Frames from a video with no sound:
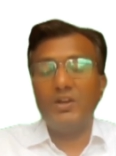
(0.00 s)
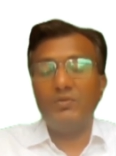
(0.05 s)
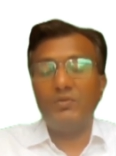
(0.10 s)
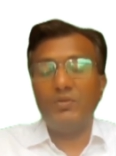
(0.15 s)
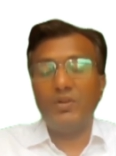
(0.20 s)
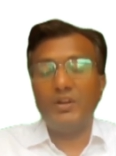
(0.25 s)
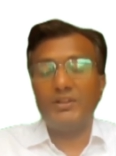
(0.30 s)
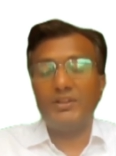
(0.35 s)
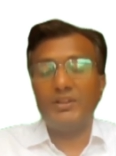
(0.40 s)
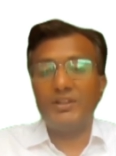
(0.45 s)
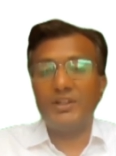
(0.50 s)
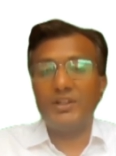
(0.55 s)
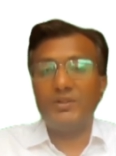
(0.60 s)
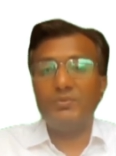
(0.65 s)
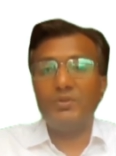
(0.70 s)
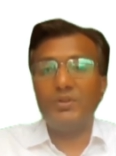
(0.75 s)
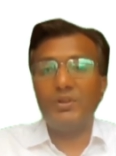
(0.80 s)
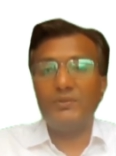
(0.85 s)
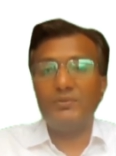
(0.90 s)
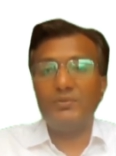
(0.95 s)
For the
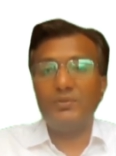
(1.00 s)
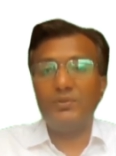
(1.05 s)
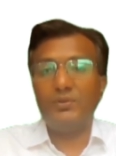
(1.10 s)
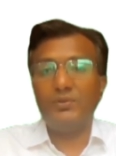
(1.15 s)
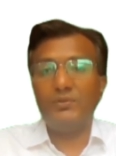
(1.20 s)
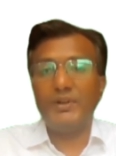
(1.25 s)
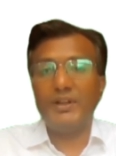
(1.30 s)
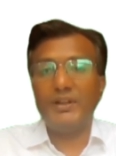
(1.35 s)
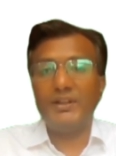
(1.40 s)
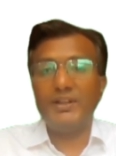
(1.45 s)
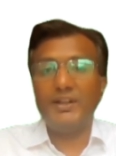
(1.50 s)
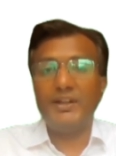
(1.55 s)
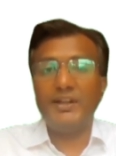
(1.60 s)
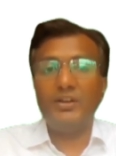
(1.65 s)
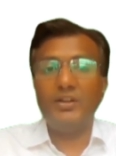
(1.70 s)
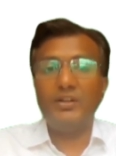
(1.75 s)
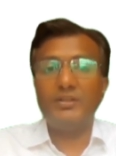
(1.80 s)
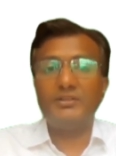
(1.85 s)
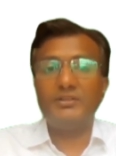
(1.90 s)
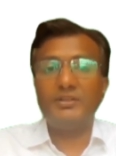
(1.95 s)
turbulent flow, when the
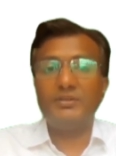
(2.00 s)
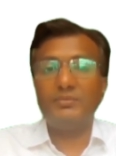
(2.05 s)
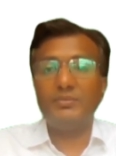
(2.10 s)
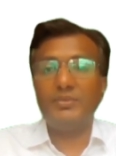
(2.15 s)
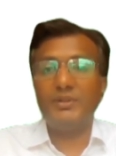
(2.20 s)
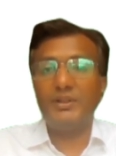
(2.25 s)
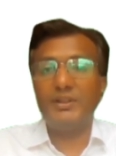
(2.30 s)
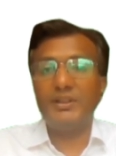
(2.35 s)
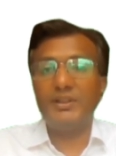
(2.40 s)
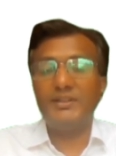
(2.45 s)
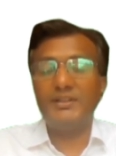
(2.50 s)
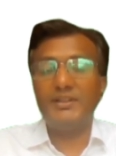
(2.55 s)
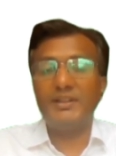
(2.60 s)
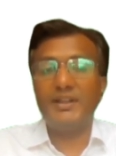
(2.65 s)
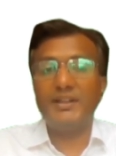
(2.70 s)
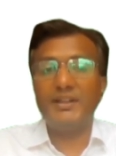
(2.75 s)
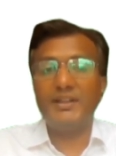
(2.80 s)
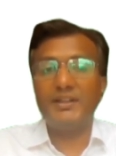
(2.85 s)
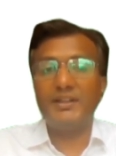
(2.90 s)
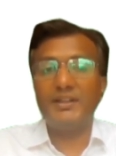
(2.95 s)
Reynolds number is
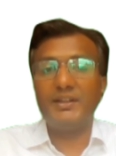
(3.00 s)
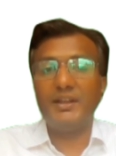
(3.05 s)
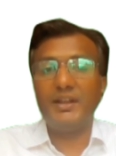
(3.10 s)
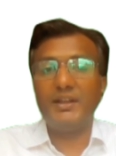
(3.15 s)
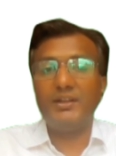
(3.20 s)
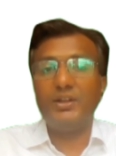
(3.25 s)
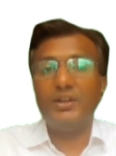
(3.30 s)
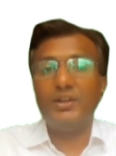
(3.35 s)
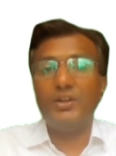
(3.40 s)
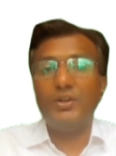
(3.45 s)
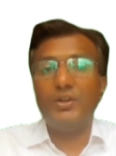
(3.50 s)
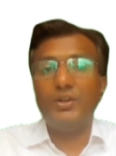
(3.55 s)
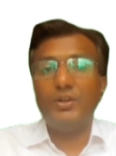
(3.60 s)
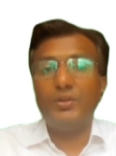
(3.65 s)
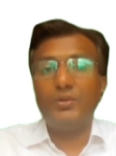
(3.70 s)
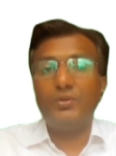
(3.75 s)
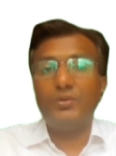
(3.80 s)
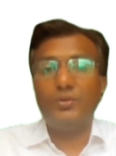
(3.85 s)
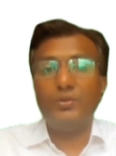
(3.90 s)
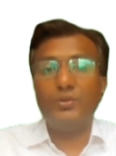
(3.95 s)
greater than
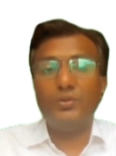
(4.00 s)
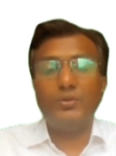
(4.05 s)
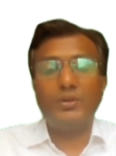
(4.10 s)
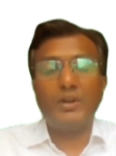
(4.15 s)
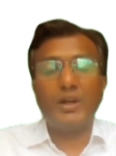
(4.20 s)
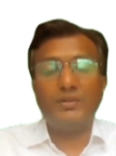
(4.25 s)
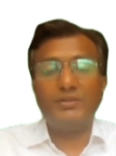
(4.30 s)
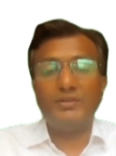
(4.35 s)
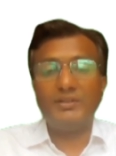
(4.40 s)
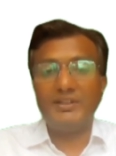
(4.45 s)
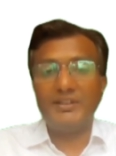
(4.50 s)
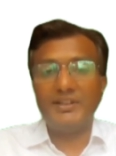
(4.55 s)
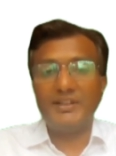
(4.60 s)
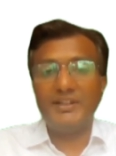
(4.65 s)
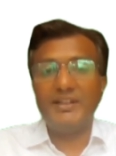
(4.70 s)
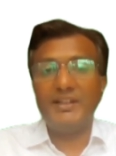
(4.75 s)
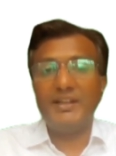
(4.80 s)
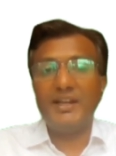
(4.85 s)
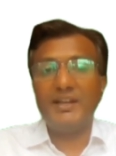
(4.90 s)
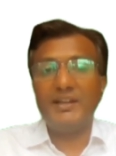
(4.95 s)

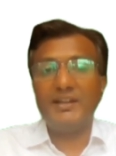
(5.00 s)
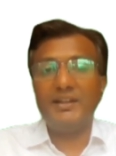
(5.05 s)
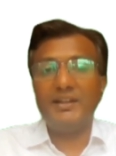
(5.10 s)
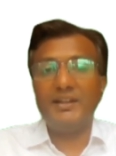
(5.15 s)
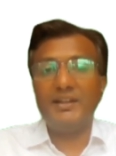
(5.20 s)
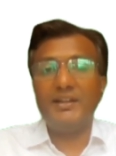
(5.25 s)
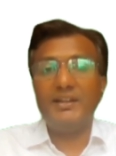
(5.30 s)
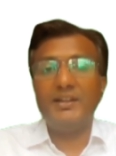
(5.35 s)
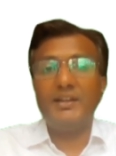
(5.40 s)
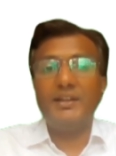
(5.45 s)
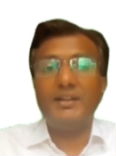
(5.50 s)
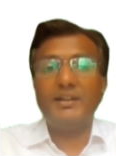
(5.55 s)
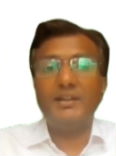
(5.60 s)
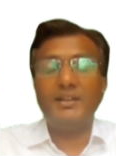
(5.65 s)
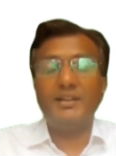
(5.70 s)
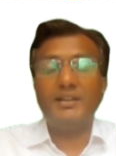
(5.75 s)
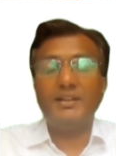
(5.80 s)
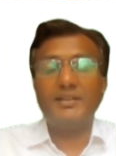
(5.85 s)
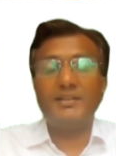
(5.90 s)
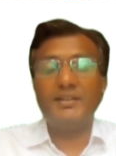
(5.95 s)
2300, the
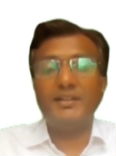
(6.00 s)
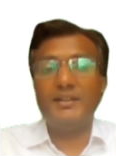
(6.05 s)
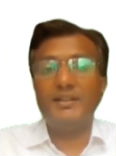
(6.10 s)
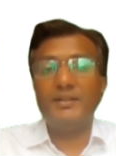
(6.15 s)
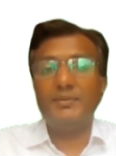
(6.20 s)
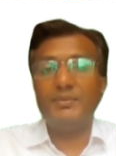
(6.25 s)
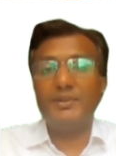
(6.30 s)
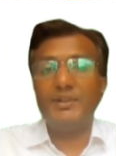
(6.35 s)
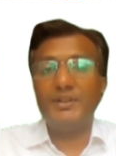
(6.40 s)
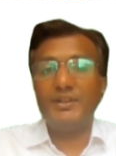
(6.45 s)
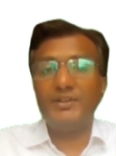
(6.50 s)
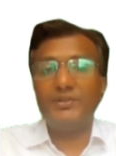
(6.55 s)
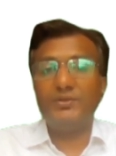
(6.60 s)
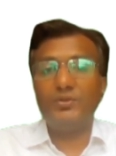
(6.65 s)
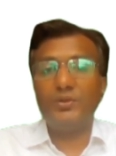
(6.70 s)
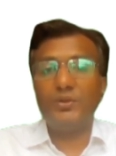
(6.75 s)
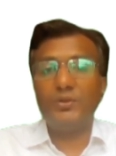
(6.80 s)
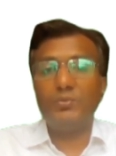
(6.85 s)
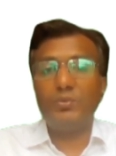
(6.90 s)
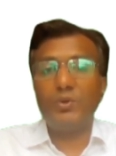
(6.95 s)
Nusselt number is
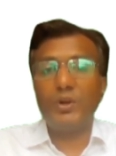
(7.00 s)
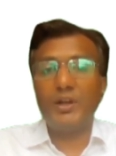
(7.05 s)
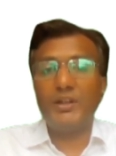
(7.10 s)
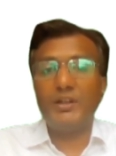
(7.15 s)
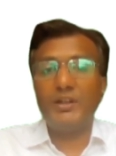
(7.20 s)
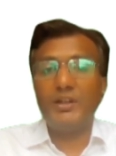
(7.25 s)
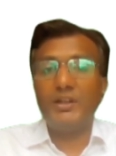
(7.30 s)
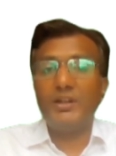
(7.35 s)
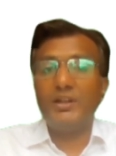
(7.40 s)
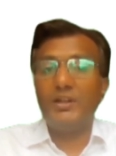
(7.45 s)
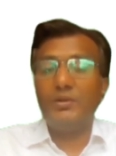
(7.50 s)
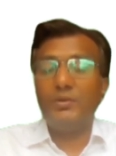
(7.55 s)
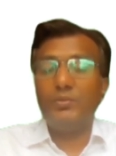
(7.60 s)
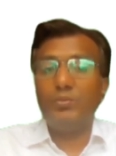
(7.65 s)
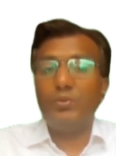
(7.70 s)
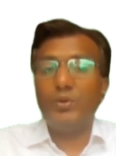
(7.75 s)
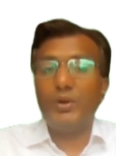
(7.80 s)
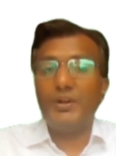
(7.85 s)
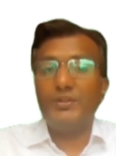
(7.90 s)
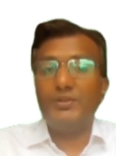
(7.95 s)
given
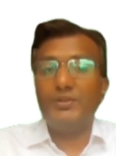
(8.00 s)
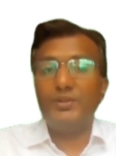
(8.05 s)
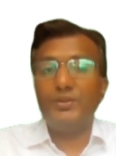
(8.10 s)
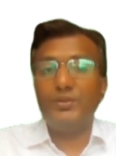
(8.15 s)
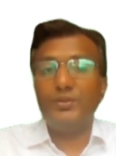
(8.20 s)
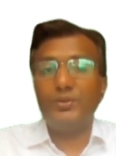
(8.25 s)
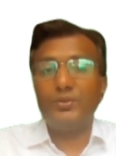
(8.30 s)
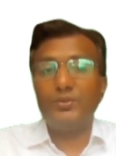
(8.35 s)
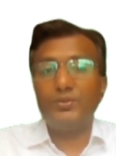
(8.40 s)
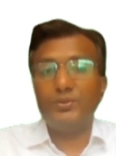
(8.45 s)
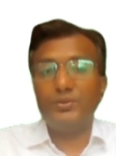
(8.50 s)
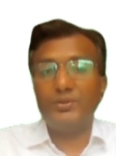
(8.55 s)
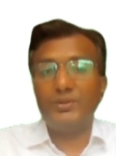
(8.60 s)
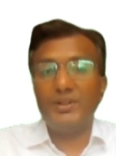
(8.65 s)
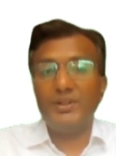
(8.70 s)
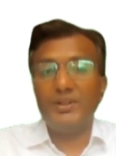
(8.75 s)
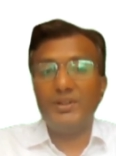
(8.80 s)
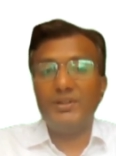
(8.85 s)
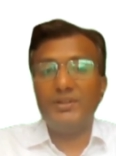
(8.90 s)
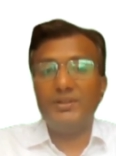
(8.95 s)

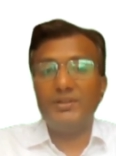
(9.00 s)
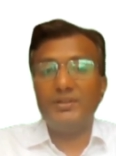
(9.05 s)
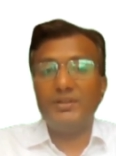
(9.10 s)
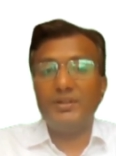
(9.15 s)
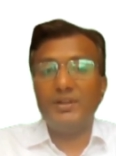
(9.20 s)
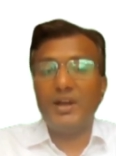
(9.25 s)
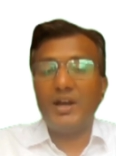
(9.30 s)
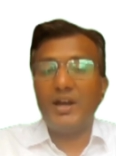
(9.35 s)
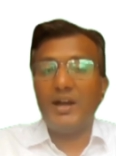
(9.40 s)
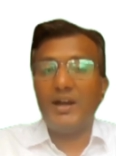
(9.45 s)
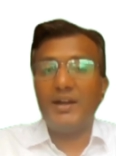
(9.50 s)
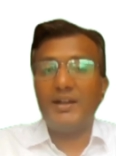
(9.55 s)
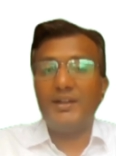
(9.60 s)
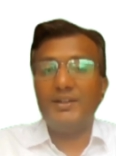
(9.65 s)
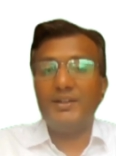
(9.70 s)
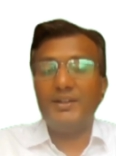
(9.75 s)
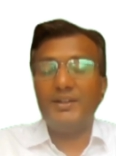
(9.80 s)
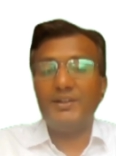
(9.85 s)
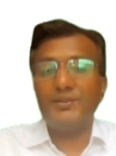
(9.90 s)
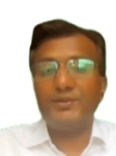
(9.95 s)
0.023
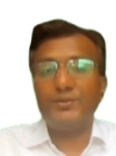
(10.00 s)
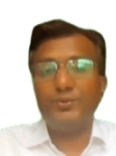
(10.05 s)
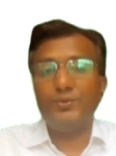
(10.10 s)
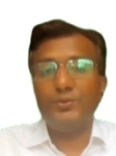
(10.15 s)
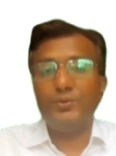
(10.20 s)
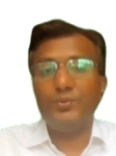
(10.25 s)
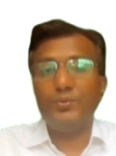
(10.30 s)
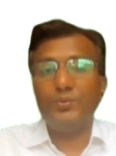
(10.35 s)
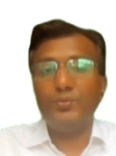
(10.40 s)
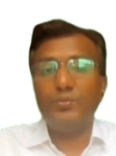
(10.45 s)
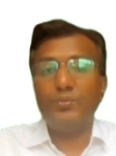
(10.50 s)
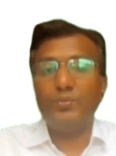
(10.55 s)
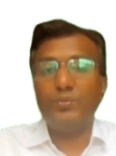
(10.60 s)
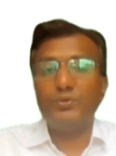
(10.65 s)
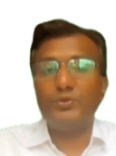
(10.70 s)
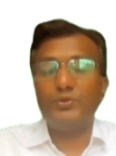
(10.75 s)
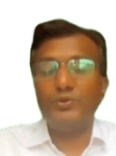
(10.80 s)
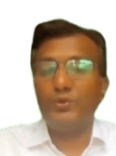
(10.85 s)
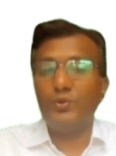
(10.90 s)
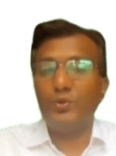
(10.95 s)
Re raised to
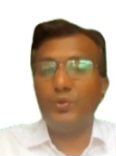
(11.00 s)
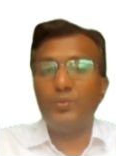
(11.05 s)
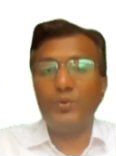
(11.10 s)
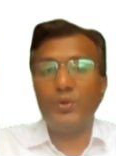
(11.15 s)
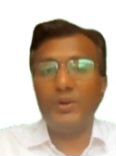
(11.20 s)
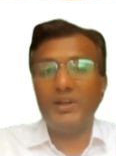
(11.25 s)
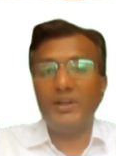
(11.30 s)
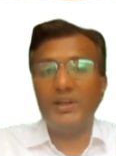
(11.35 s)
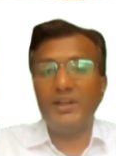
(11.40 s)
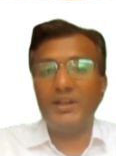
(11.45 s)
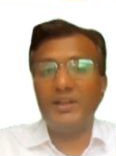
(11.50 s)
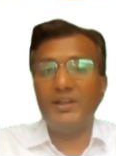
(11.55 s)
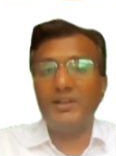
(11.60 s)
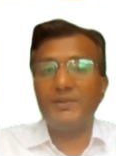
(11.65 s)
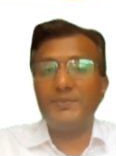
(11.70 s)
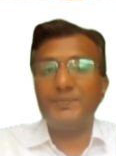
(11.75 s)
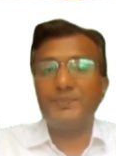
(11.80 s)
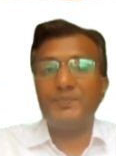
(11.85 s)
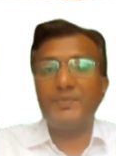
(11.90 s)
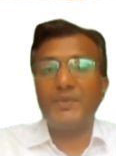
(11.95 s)
0.8
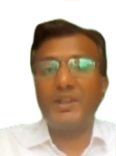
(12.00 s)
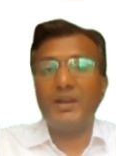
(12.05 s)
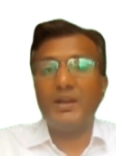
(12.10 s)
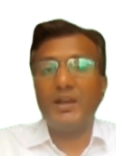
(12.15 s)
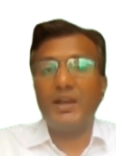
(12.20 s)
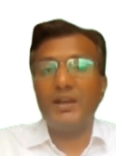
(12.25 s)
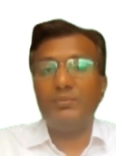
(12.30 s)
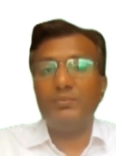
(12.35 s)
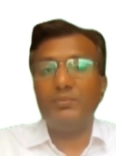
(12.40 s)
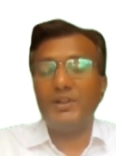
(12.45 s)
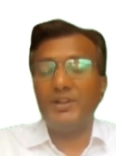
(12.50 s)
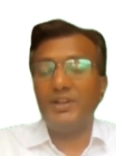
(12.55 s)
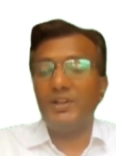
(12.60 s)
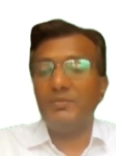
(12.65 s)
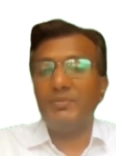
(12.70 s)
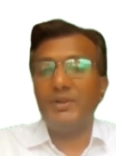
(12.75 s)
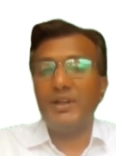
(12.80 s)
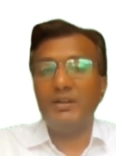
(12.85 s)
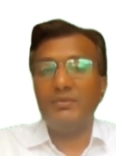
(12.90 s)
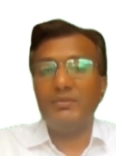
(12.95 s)

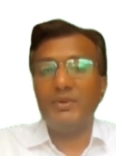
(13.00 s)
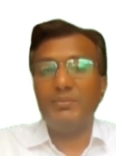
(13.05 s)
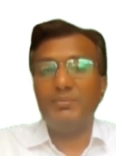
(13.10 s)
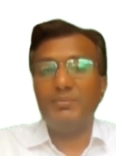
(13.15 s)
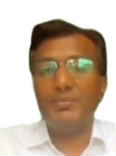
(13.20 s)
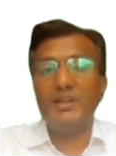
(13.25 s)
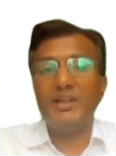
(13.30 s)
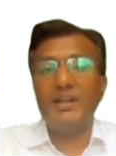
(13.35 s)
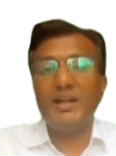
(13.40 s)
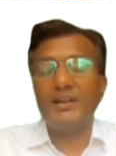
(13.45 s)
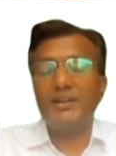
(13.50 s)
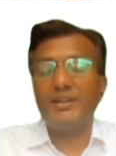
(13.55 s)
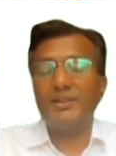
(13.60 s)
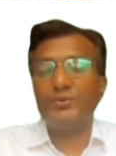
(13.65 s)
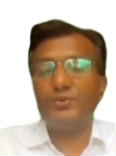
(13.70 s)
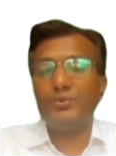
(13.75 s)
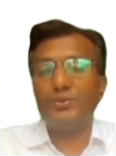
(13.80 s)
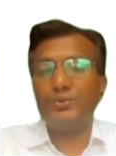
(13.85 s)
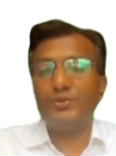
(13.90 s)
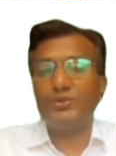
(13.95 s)
multiplied by Pr
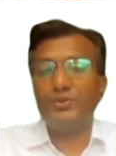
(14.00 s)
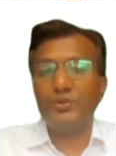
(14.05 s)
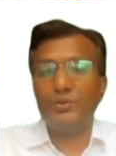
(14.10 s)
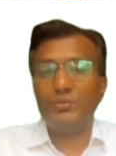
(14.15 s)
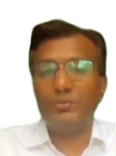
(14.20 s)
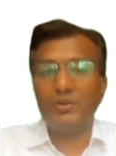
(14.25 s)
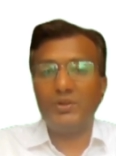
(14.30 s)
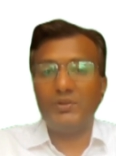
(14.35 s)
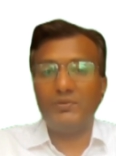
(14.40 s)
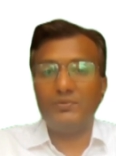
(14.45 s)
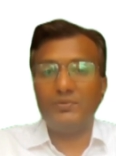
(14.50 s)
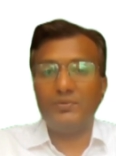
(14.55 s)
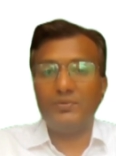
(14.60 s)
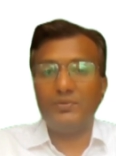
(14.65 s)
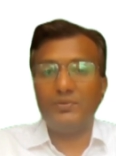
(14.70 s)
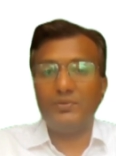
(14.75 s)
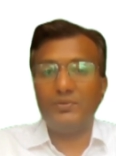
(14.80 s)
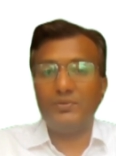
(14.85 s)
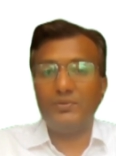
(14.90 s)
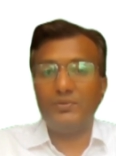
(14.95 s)
raised to
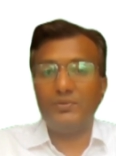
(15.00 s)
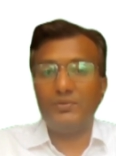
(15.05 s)
0.4,